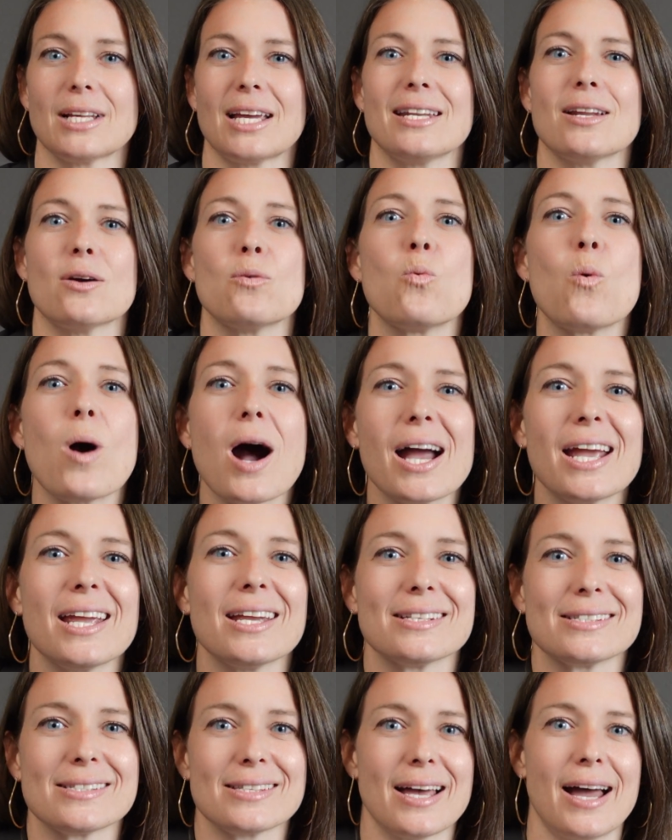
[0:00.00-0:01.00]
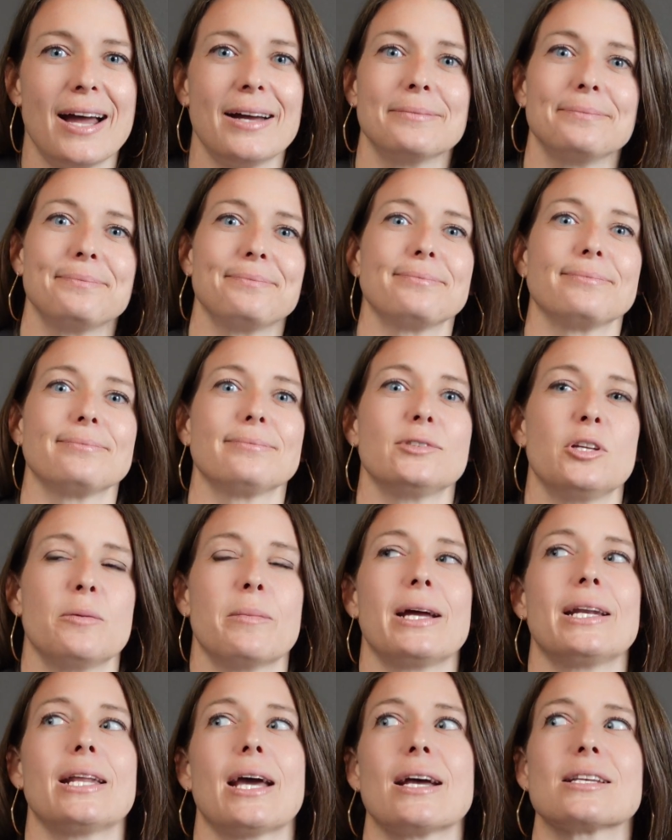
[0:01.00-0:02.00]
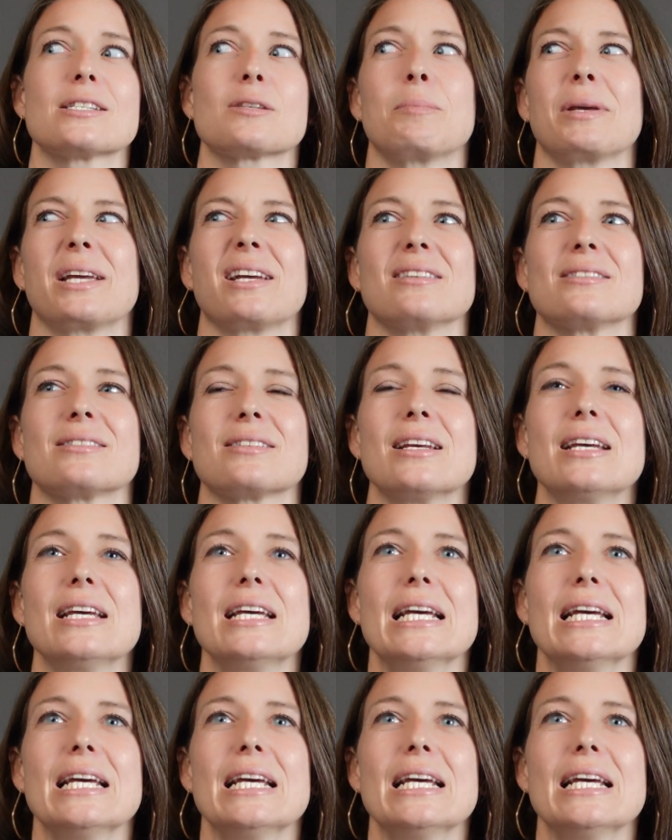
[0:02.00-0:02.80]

Now, why is that? You might ask, because,